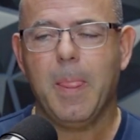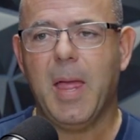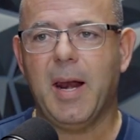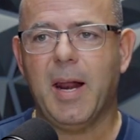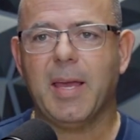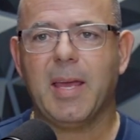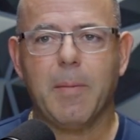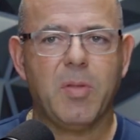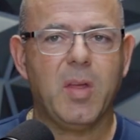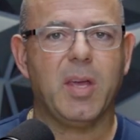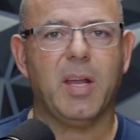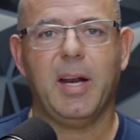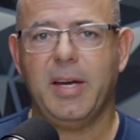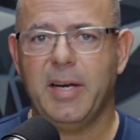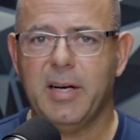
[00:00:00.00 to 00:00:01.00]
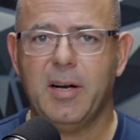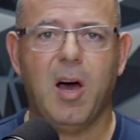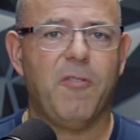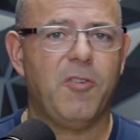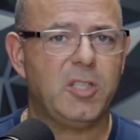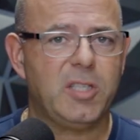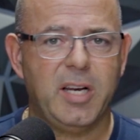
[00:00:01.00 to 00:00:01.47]
And I kept thinking, I need an
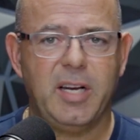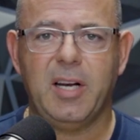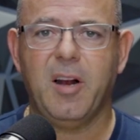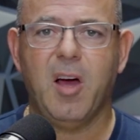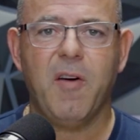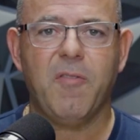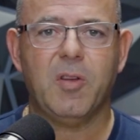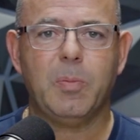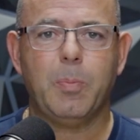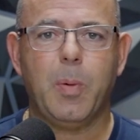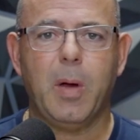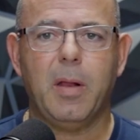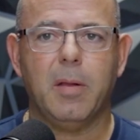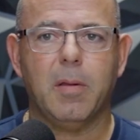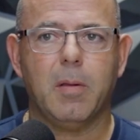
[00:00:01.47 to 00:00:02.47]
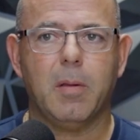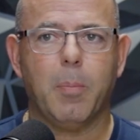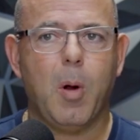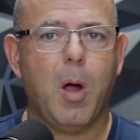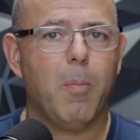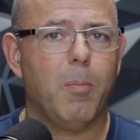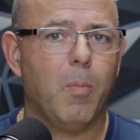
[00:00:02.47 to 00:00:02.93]
office, I need an office. But the
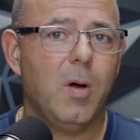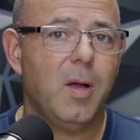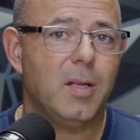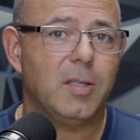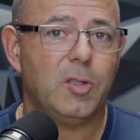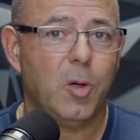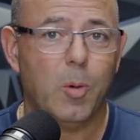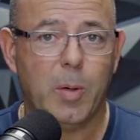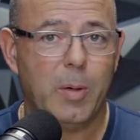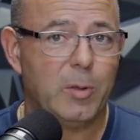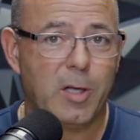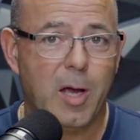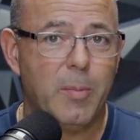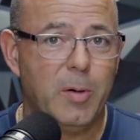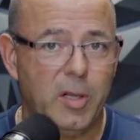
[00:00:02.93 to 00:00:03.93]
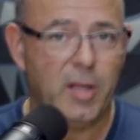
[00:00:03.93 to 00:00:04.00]
problem was nobody was coming